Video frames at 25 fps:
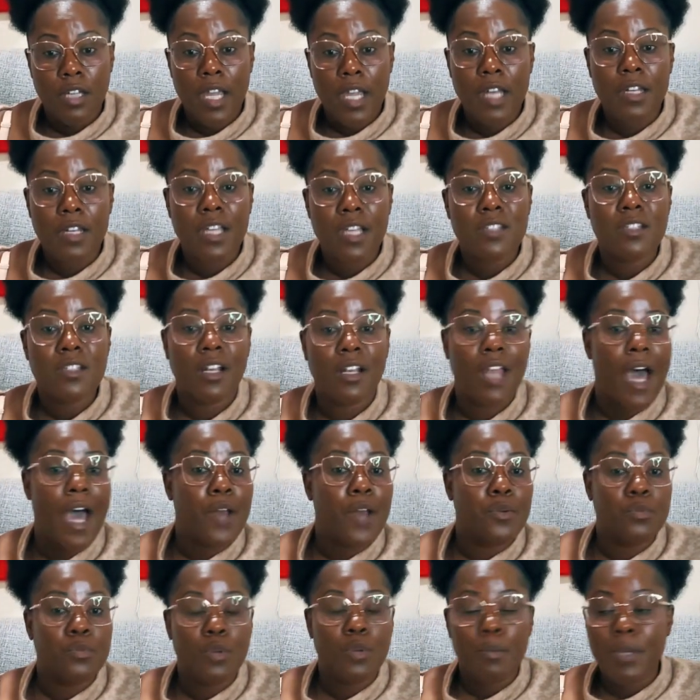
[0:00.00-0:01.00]
and there's a
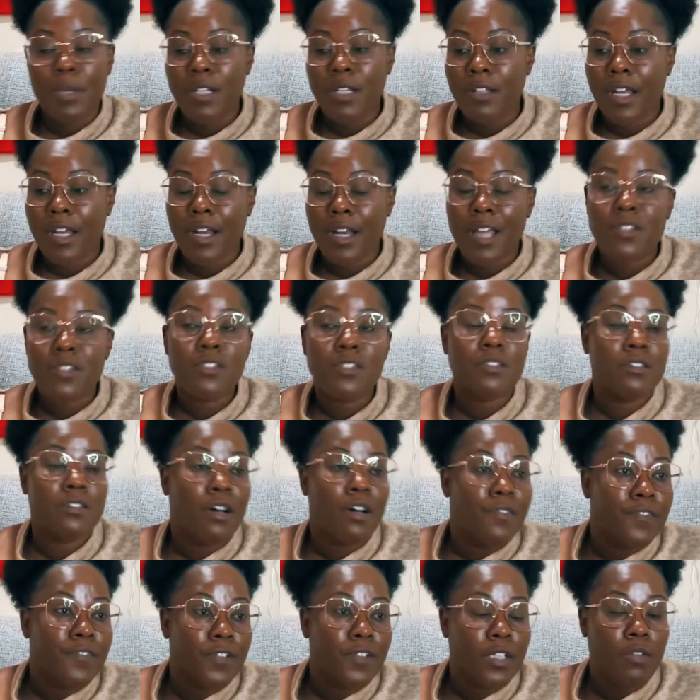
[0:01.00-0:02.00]
lot of women there that's
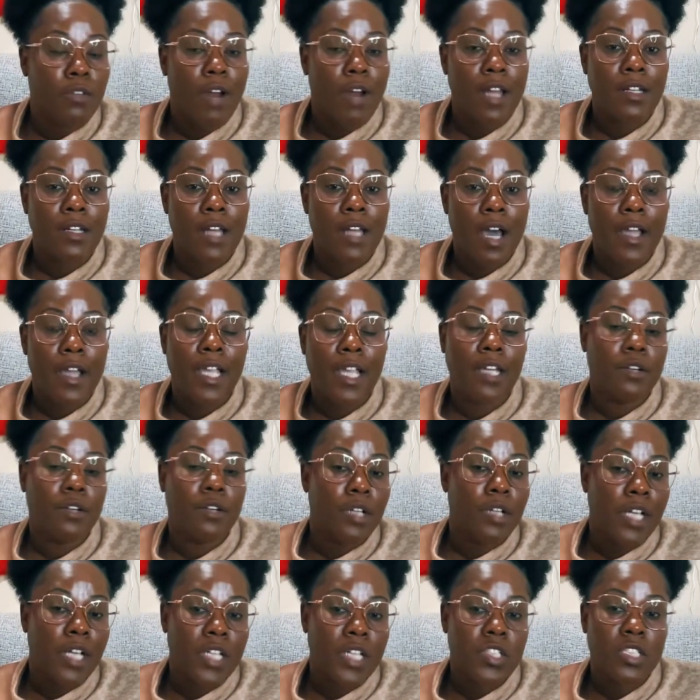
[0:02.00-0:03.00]
suffering right now in a
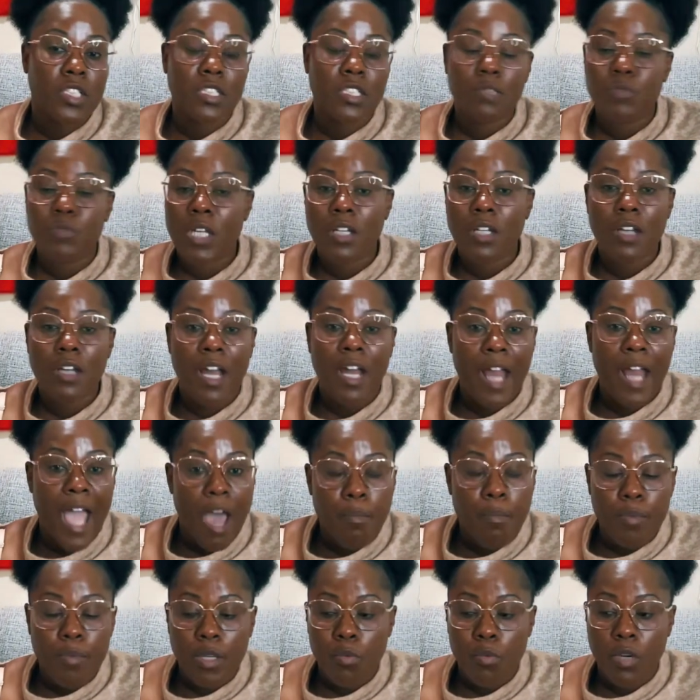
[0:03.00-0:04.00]
relationship they're not
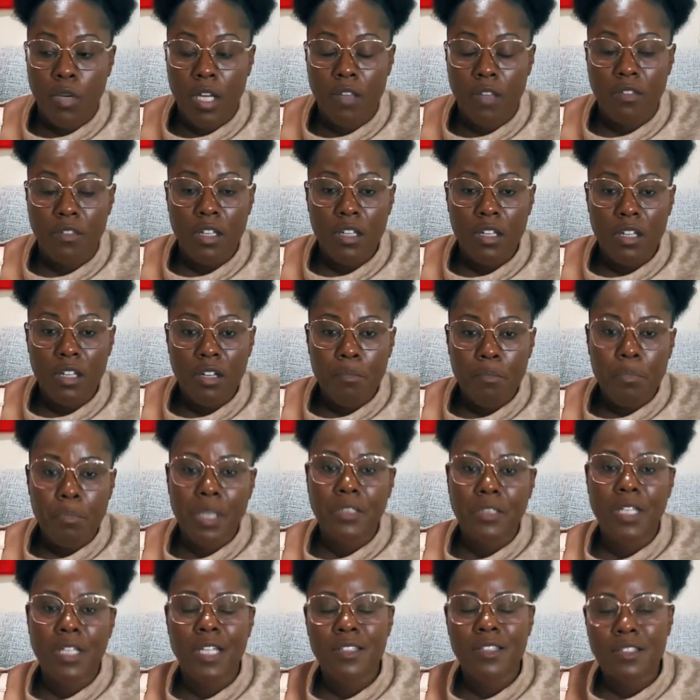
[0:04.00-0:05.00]
happy with,
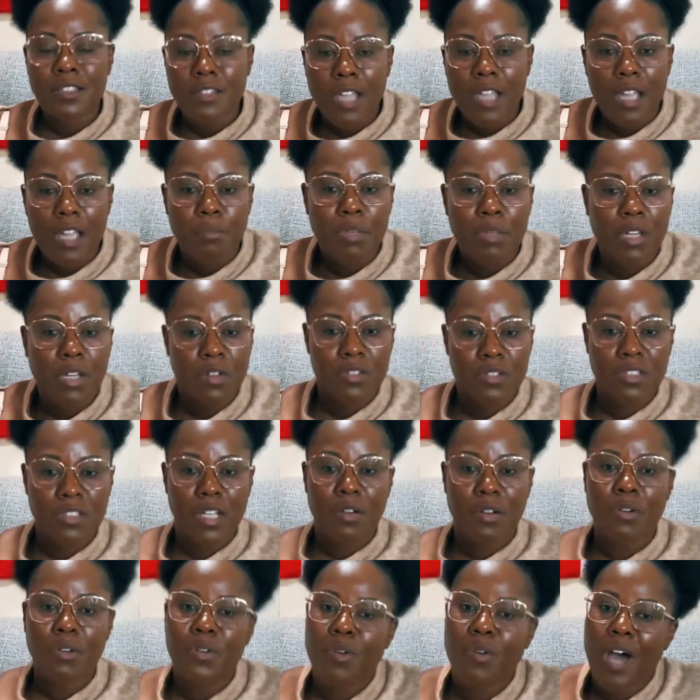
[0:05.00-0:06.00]
but they stay because they
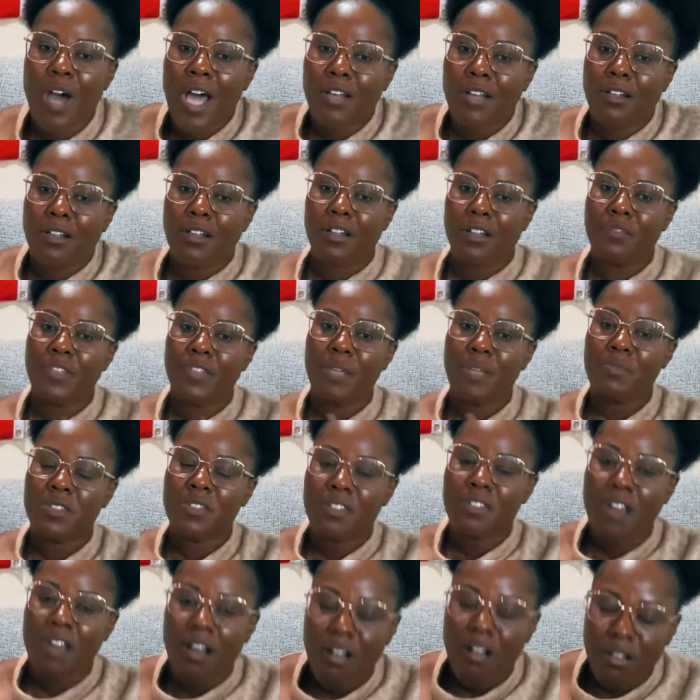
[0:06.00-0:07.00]
don't know how to love
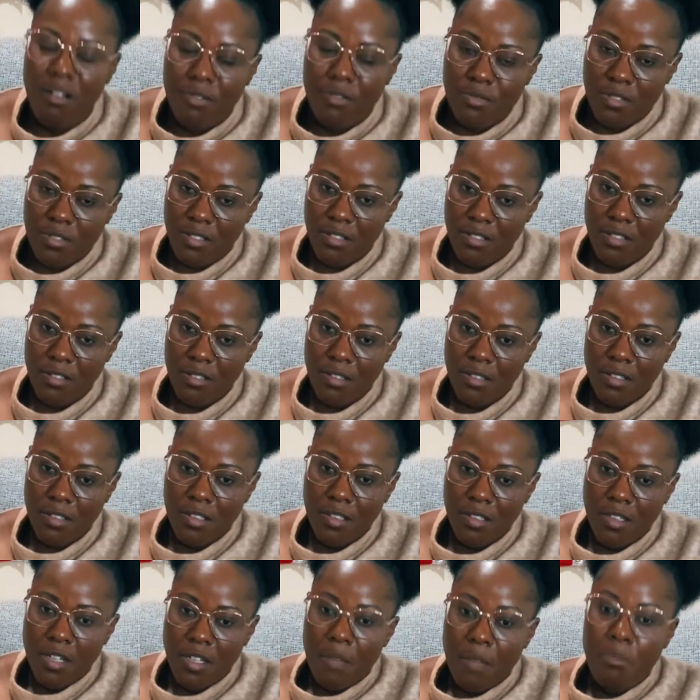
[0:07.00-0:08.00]
themselves.
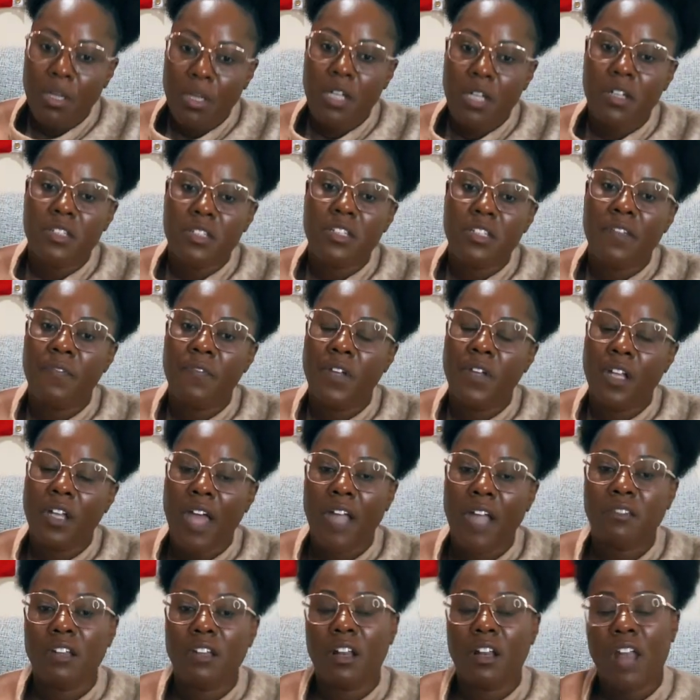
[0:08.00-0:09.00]
Because they feel
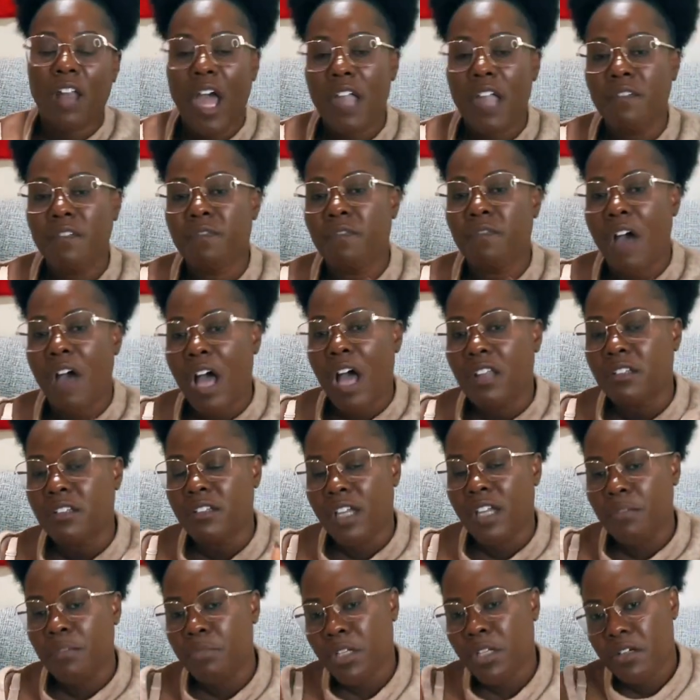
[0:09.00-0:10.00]
like their life
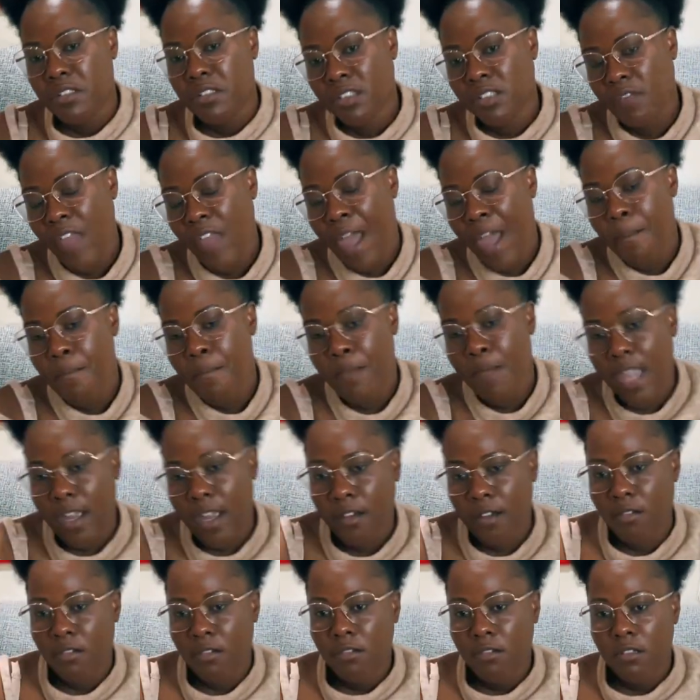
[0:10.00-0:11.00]
validate because of that
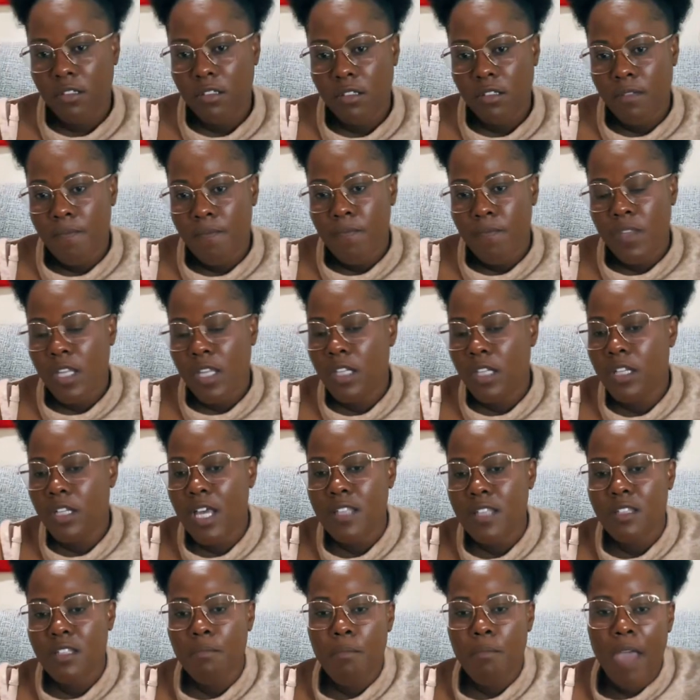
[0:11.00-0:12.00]
man. It
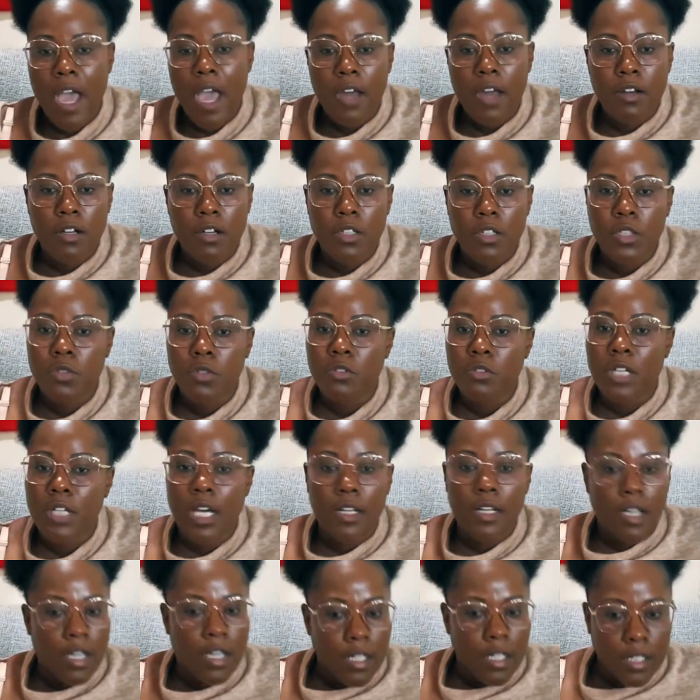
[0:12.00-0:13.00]
doesn't matter, you're
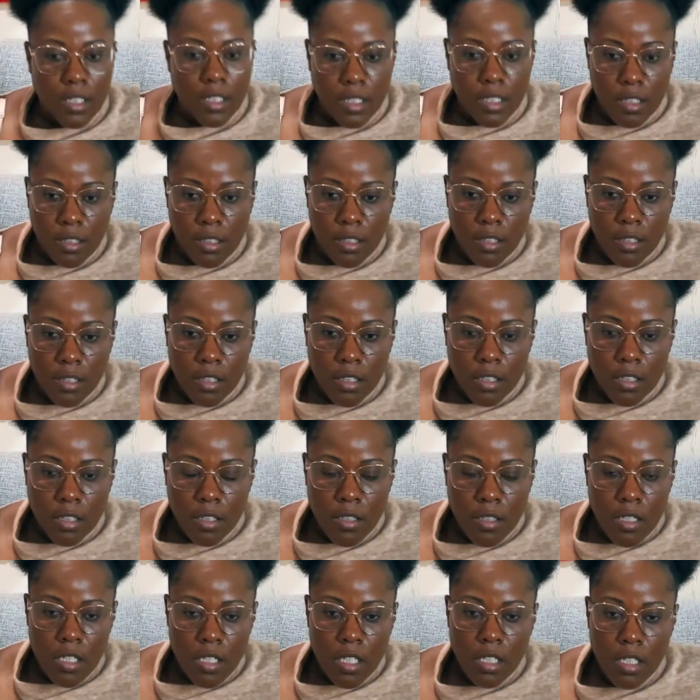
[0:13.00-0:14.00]
not ugly.
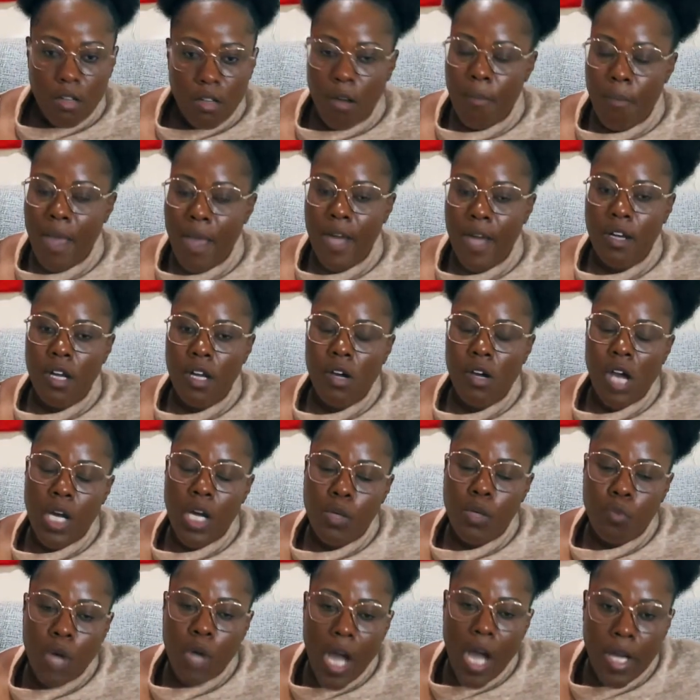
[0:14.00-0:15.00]
It don't matter
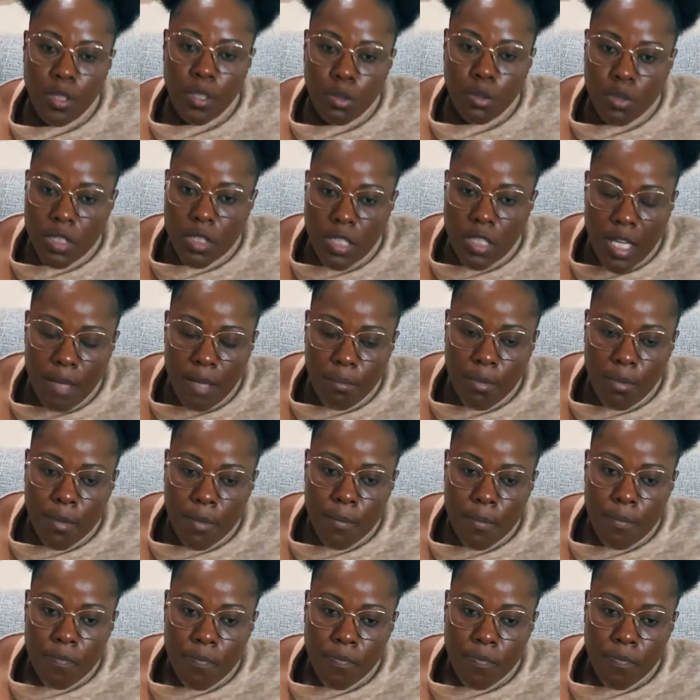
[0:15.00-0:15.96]
how, how you shape.